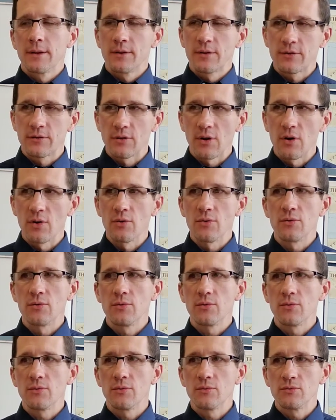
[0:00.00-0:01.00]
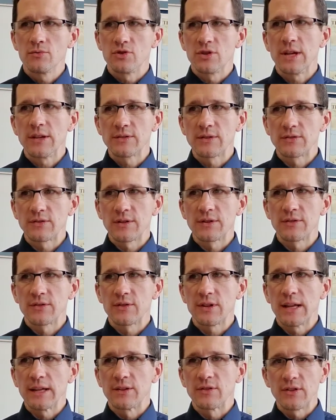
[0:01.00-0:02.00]
So
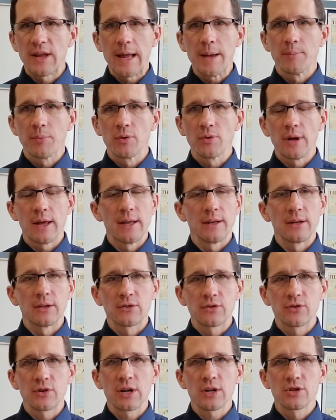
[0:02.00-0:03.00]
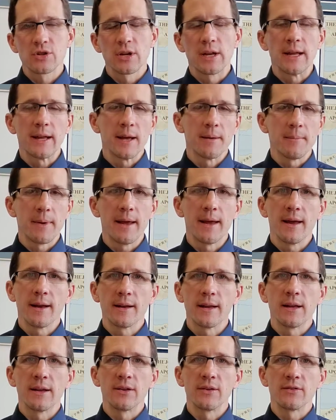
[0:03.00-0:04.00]
Jesus' example and instruction and command
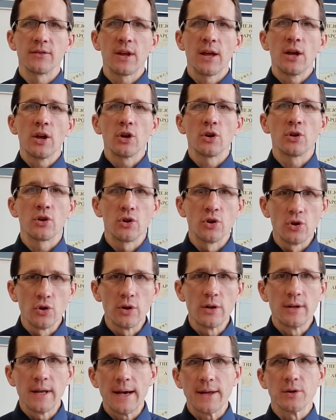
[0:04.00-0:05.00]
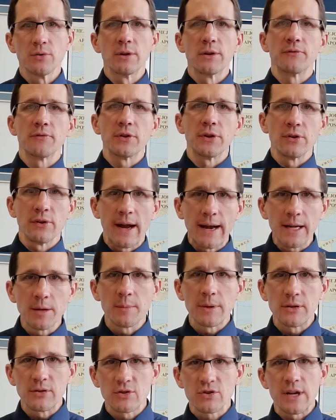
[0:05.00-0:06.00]
is good not only for your
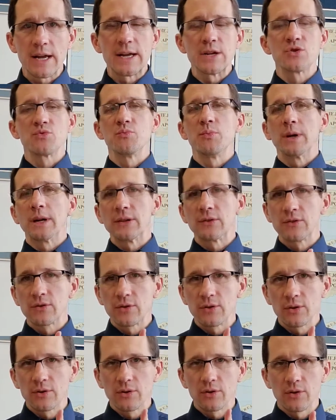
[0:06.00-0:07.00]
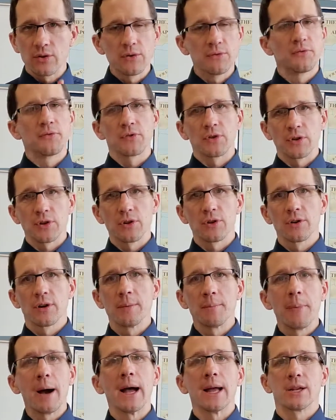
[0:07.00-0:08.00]
enemy's change, but it's good for your
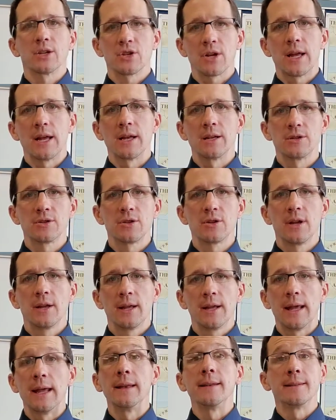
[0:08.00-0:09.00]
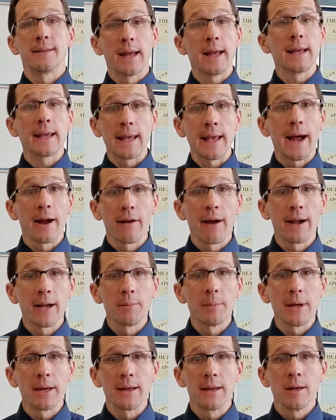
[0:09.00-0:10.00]
and my change in taking our
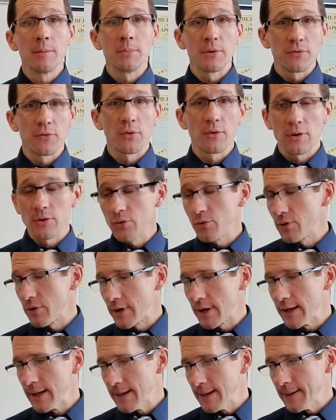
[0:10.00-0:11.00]
enemy before the Lord.